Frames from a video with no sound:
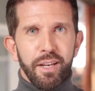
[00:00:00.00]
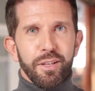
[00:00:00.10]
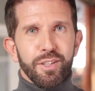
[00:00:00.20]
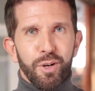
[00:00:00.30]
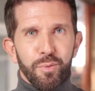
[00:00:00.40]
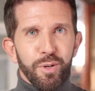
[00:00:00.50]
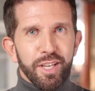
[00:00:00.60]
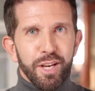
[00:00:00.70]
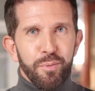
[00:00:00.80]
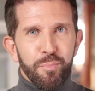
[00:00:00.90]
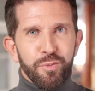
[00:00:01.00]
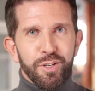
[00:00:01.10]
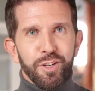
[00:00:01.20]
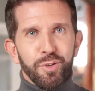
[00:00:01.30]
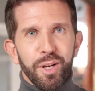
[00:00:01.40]
Silver never moves in
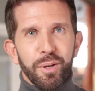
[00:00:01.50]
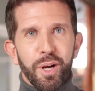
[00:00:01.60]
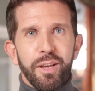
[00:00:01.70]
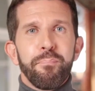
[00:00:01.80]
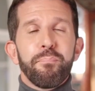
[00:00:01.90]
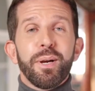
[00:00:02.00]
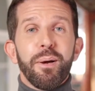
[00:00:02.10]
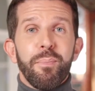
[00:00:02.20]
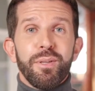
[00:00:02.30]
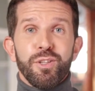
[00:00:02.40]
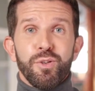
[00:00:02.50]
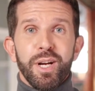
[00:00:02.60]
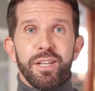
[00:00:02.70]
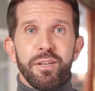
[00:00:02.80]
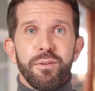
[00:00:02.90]
a straight line, but the
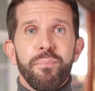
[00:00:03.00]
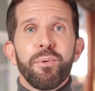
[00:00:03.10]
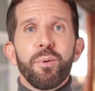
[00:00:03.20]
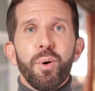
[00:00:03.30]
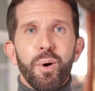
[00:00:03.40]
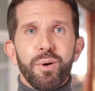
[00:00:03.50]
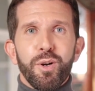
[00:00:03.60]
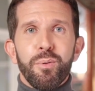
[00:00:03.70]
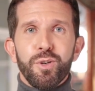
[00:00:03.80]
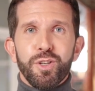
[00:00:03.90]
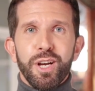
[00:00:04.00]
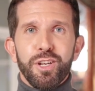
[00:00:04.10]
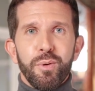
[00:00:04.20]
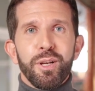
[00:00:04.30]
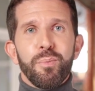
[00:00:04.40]
trend, the long-term
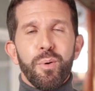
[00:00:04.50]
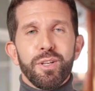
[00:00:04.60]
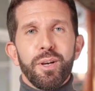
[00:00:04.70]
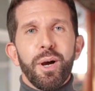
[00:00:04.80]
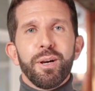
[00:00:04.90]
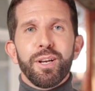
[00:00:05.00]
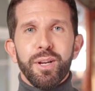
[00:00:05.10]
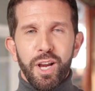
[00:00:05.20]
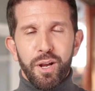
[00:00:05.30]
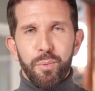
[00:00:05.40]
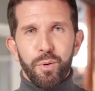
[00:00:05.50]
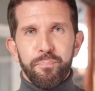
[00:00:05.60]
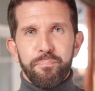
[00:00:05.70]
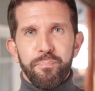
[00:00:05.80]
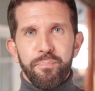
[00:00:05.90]
trajectory, looks undeniable.
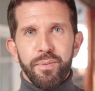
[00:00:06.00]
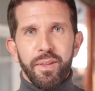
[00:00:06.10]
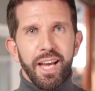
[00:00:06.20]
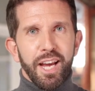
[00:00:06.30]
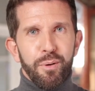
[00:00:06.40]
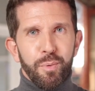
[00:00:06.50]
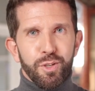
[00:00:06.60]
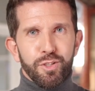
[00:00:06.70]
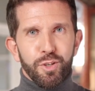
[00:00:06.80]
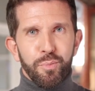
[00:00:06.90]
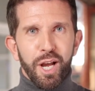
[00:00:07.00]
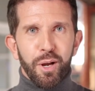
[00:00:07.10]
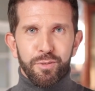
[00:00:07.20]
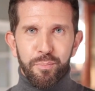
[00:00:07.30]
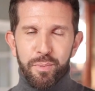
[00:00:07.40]
And when you zoom
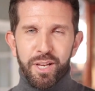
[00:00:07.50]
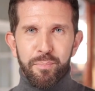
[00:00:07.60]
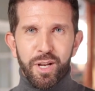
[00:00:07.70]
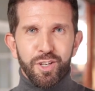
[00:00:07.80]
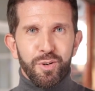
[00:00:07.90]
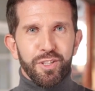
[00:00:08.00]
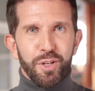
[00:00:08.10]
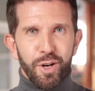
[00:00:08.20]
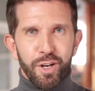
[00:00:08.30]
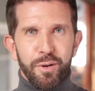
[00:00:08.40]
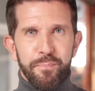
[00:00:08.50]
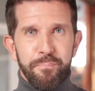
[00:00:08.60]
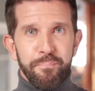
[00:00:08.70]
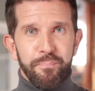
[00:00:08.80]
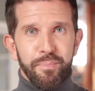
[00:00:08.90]
out, the big picture is clear.
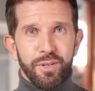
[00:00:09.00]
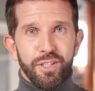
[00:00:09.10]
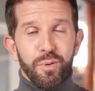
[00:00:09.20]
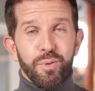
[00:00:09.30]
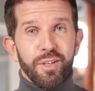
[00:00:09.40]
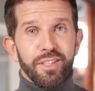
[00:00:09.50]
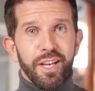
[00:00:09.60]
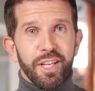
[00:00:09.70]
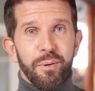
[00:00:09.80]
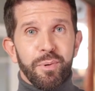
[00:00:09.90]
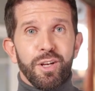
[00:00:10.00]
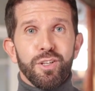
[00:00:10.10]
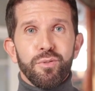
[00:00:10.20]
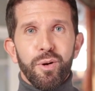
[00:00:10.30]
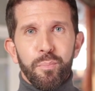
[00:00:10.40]
Silver is setting up not
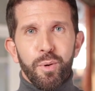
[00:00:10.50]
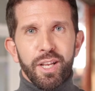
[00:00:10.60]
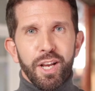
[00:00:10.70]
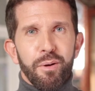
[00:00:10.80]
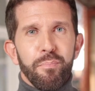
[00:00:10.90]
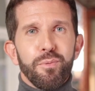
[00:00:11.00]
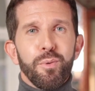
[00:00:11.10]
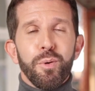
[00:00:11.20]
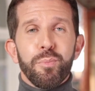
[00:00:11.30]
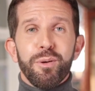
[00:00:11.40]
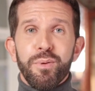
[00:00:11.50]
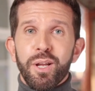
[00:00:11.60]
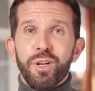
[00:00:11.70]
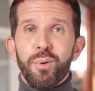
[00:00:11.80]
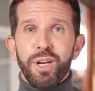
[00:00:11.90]
just for a breakout, but for a
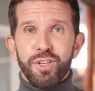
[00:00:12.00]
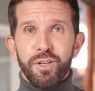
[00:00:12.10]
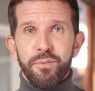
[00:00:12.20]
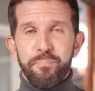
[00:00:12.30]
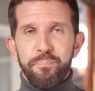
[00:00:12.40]
revaluation.